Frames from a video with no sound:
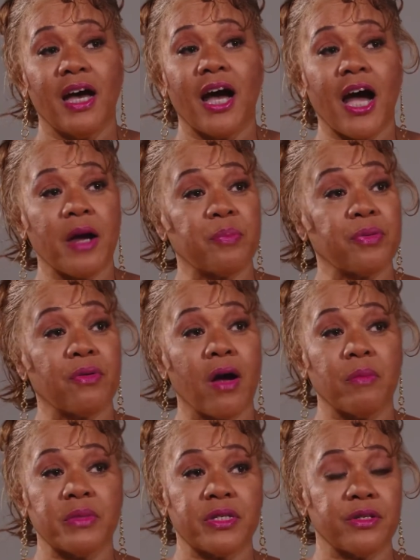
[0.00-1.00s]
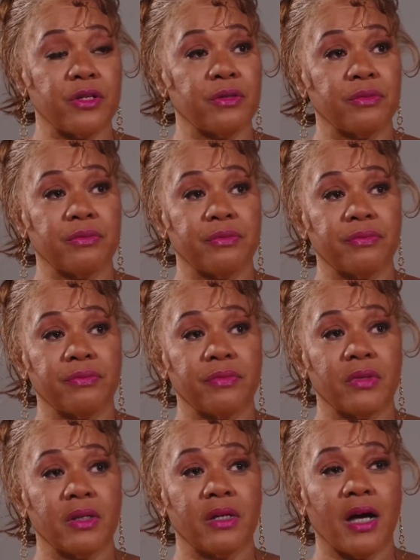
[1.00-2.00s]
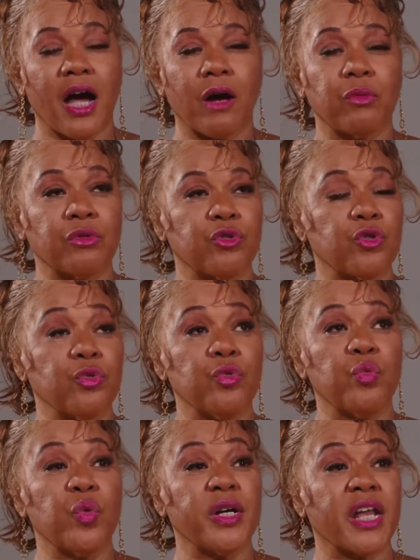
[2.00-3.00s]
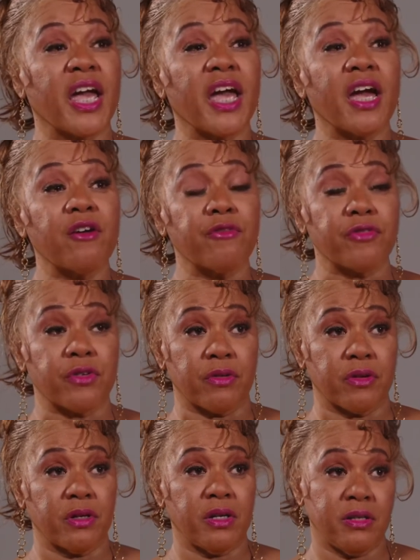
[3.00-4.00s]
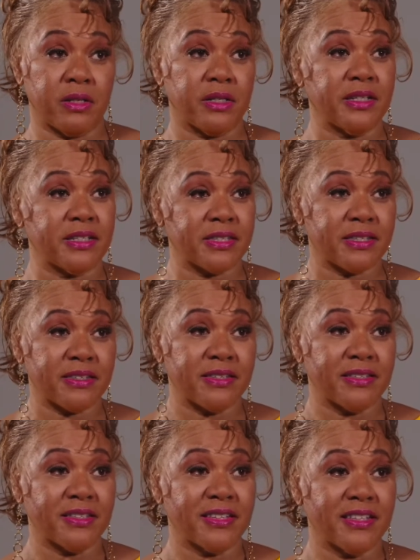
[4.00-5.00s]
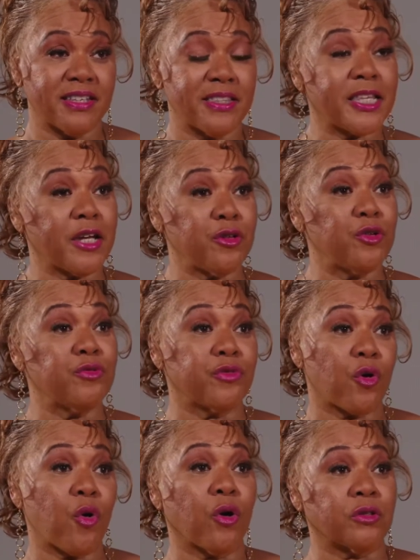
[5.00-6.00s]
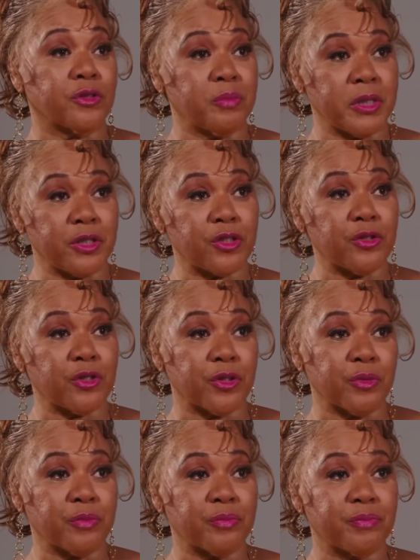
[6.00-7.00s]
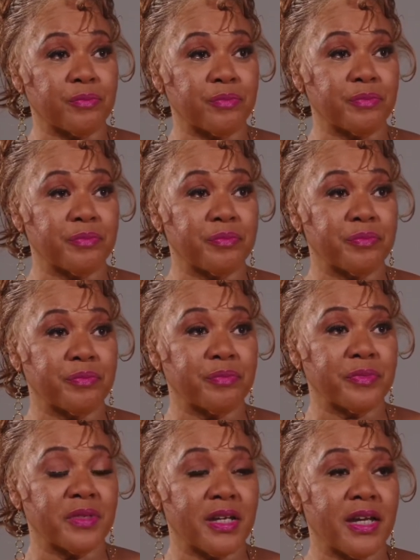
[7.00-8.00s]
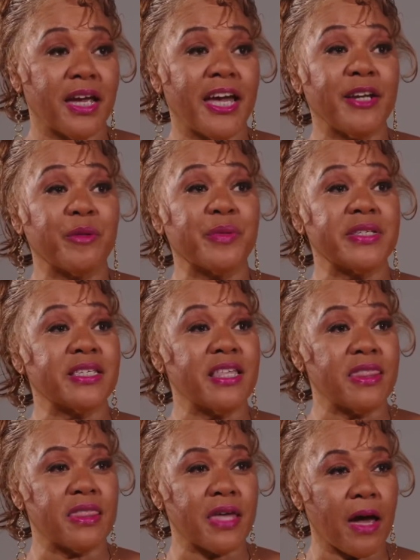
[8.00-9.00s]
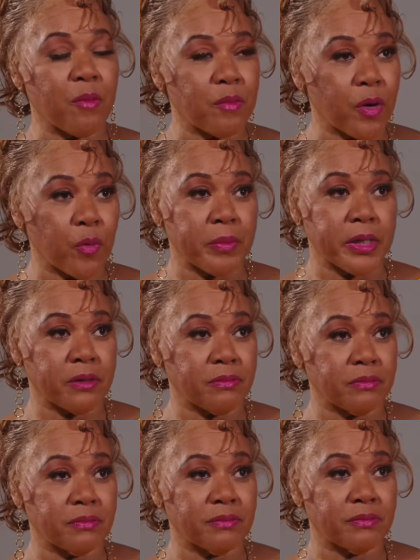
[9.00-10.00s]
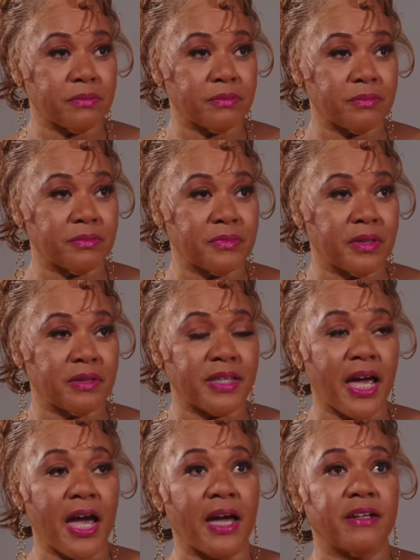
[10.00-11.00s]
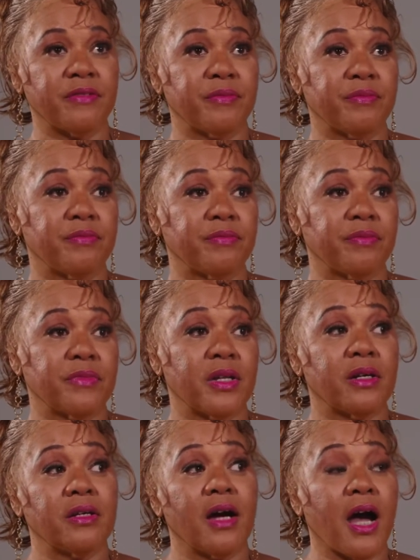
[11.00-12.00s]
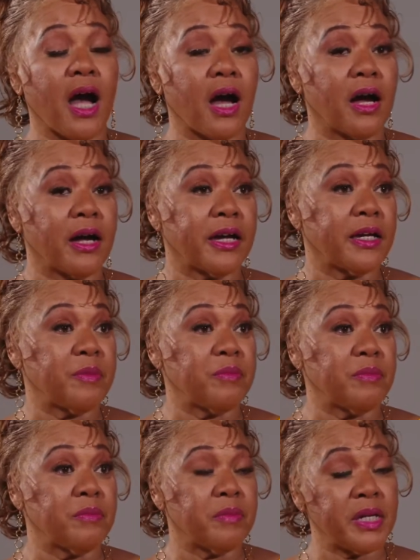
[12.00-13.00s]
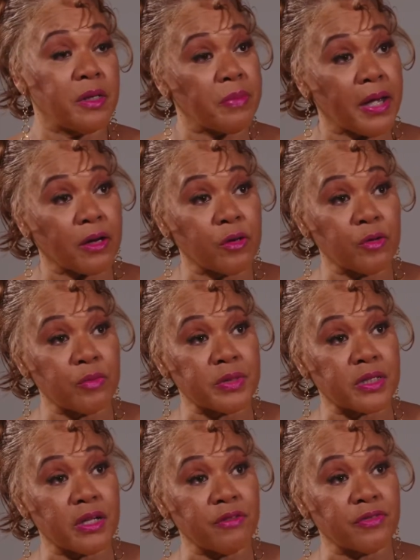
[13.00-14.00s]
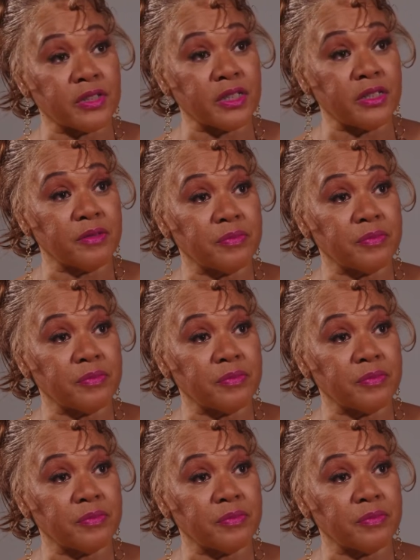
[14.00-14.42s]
I promise you, I will do whatever it is that you've called me to do. And it was in that moment that I made it back home safely.